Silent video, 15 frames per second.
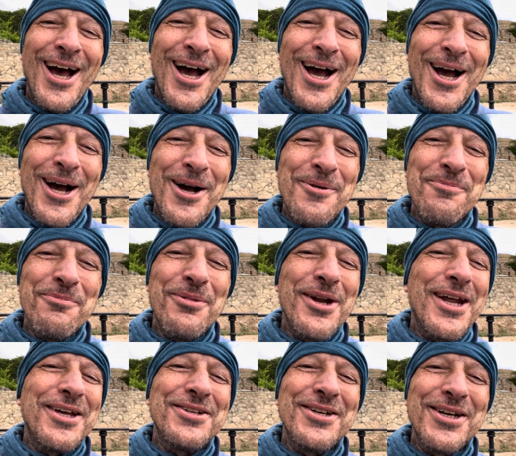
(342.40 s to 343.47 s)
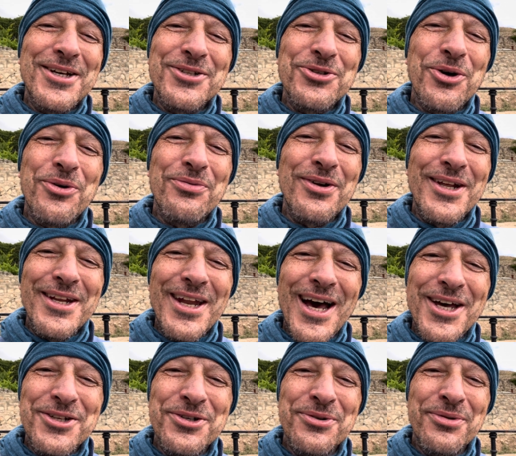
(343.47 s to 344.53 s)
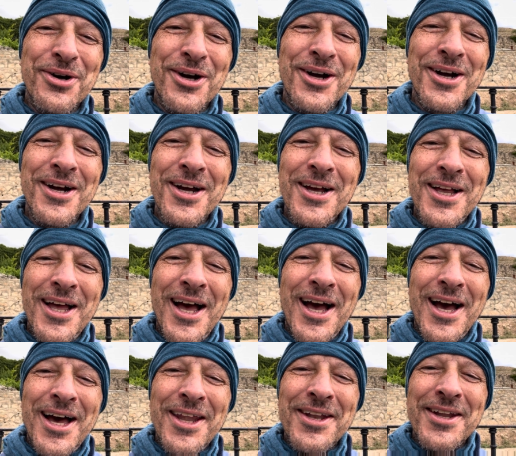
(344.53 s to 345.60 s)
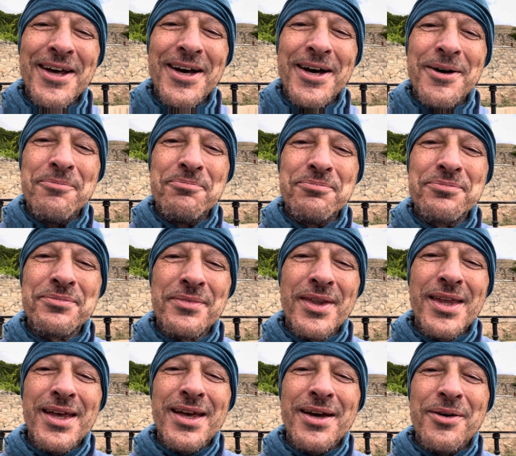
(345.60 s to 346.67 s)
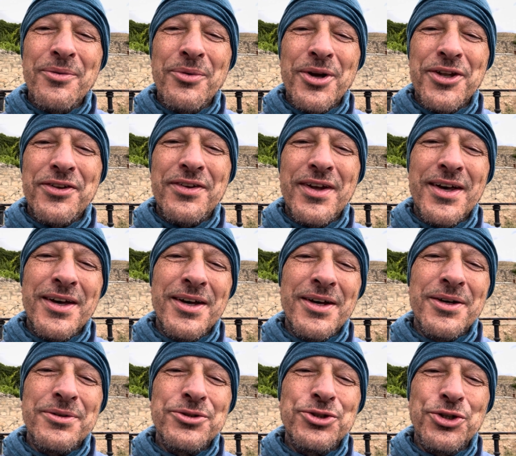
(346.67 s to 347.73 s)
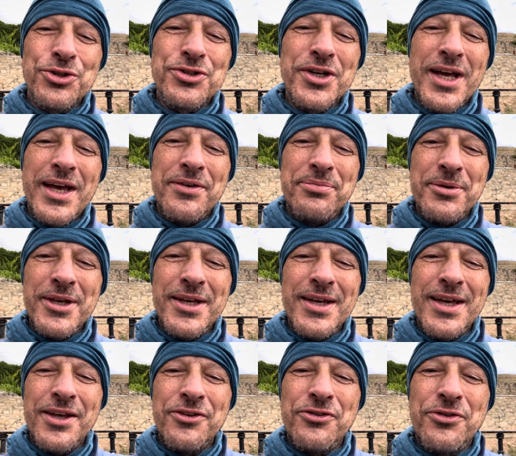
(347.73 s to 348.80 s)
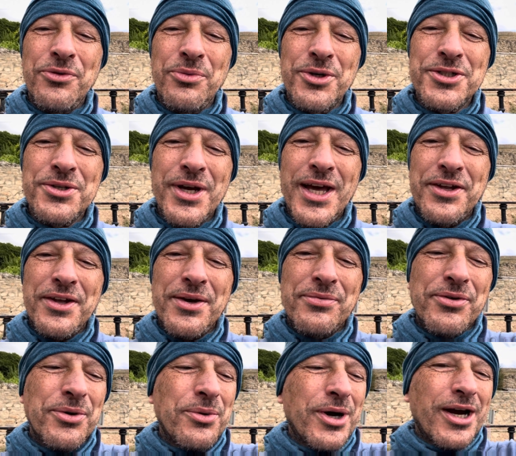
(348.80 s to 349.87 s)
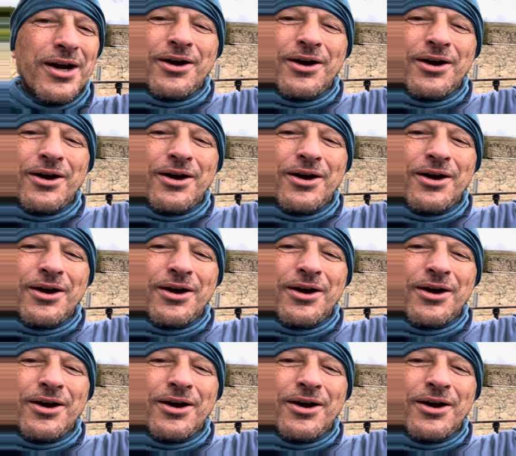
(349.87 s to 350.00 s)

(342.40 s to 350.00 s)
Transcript: Um, but I think it's awfully nice of her. And um, what uh, also gave me is what you get everywhere.